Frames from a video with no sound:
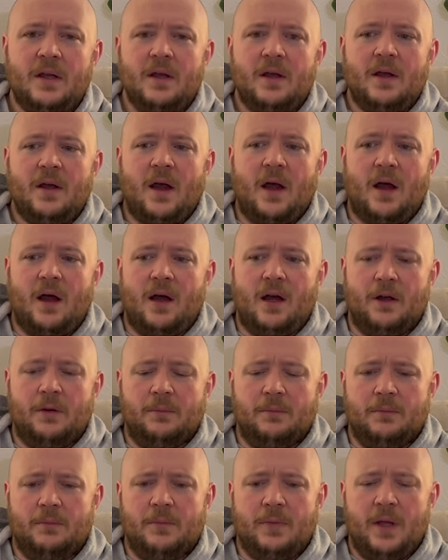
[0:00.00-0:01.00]

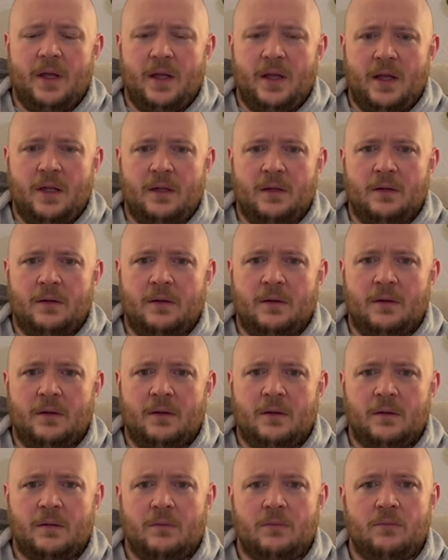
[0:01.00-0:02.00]
um, in,
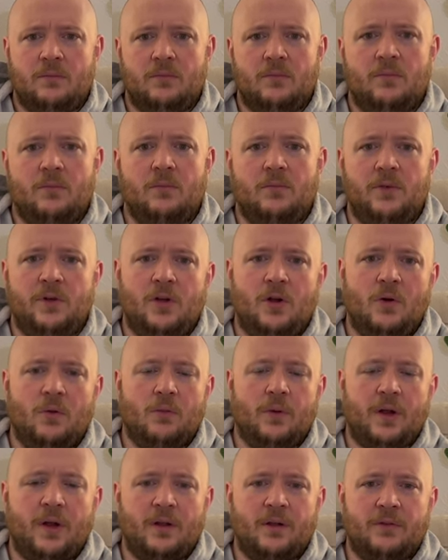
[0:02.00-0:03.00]
you know,
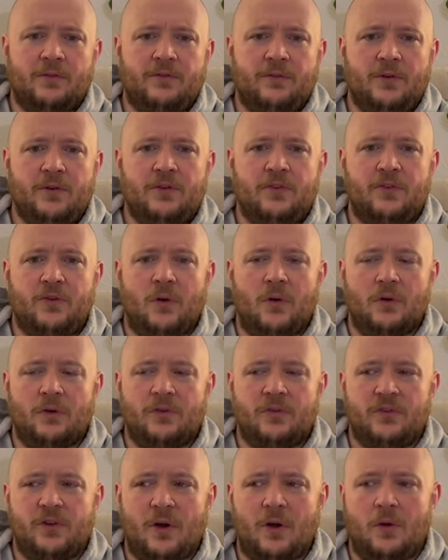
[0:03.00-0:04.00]
regular foot stores.
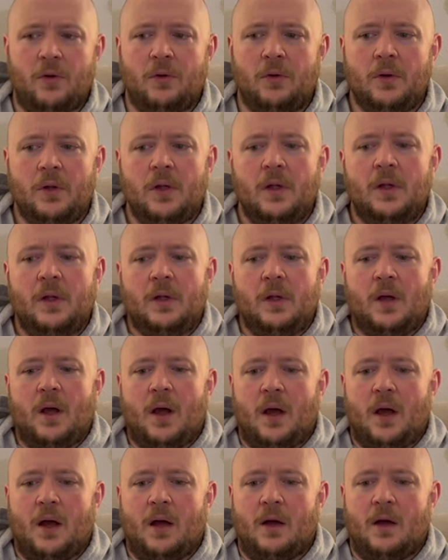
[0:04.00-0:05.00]
So,
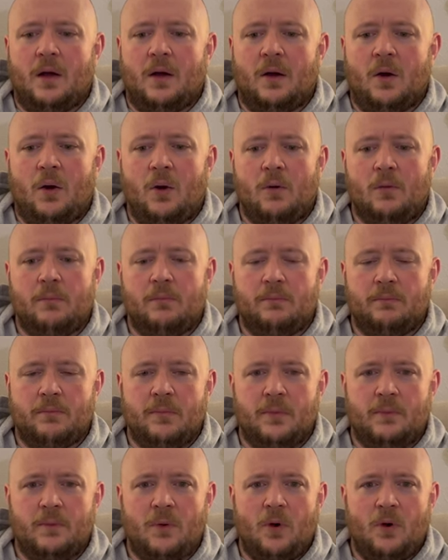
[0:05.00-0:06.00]
uh,
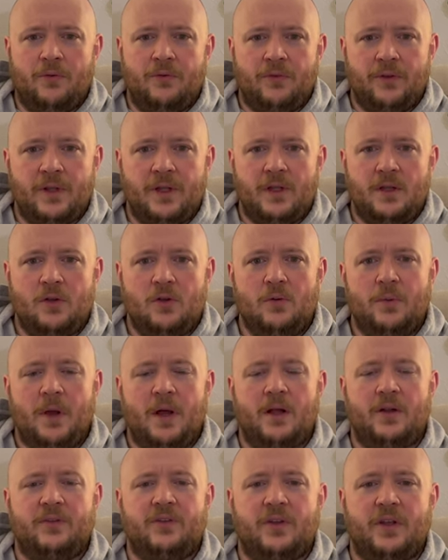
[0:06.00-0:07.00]
hopefully New
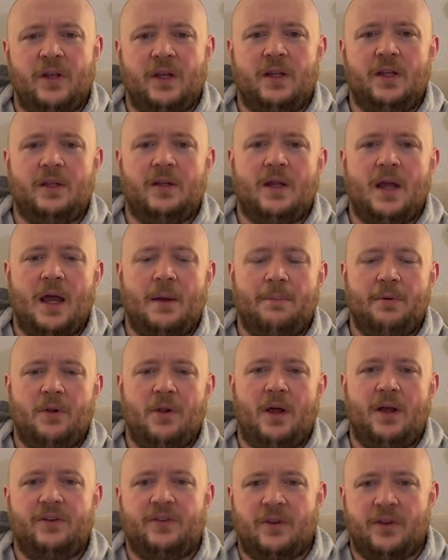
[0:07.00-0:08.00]
Balance can
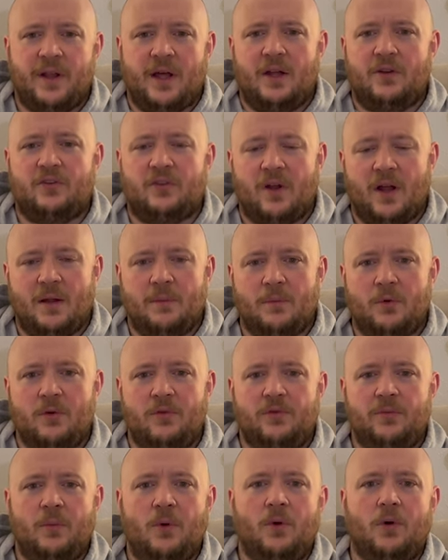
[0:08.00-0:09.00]
capitalize on that and try and move
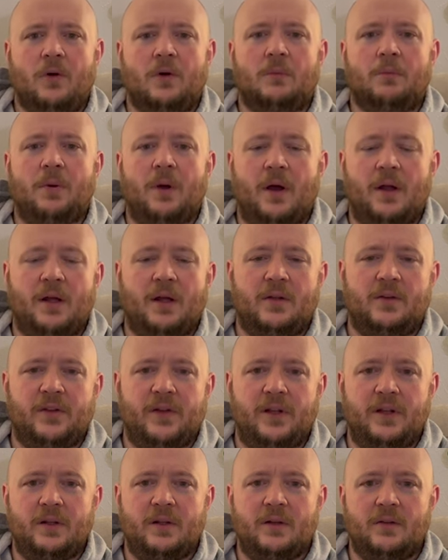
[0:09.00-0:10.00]
more product
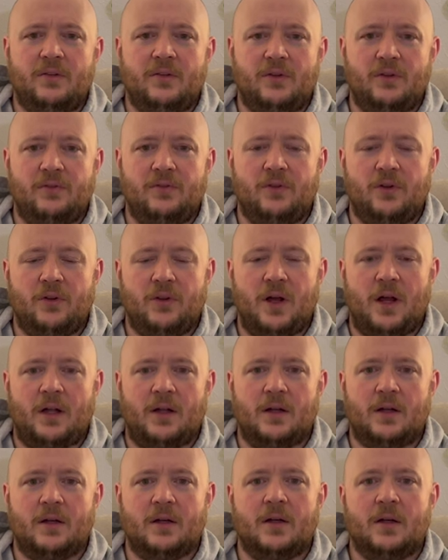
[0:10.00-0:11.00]
into Foot
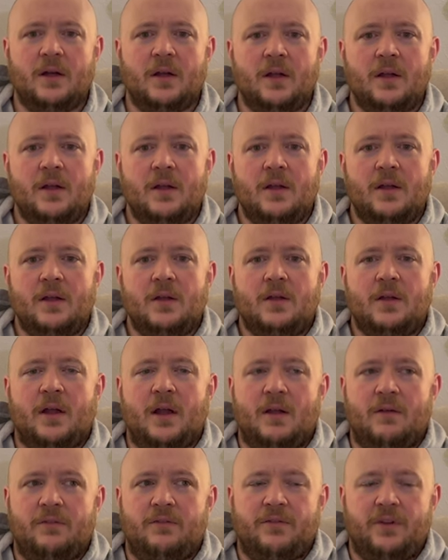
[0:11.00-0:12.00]
Locker
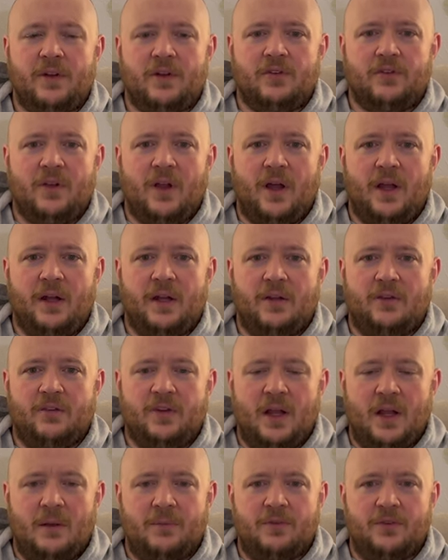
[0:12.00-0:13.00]
and Finish Line at
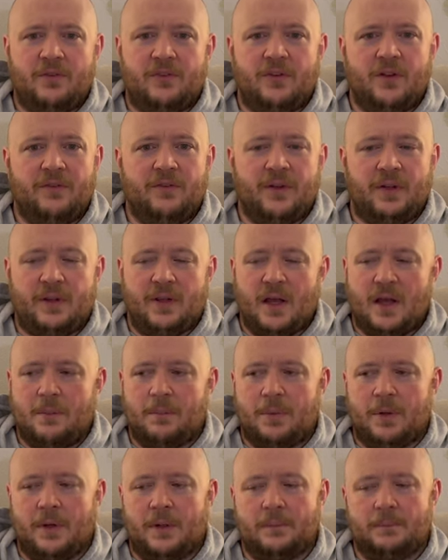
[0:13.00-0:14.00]
Champs and stuff like that.
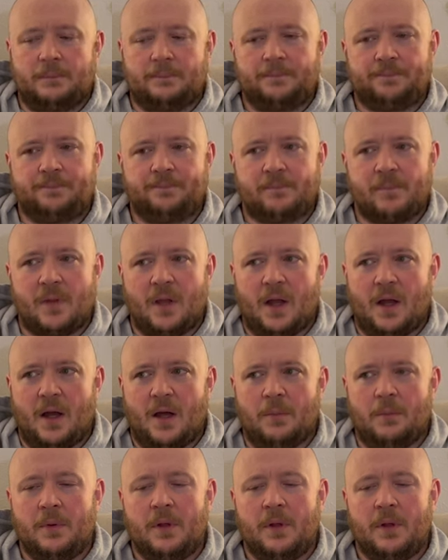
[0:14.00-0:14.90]
But um,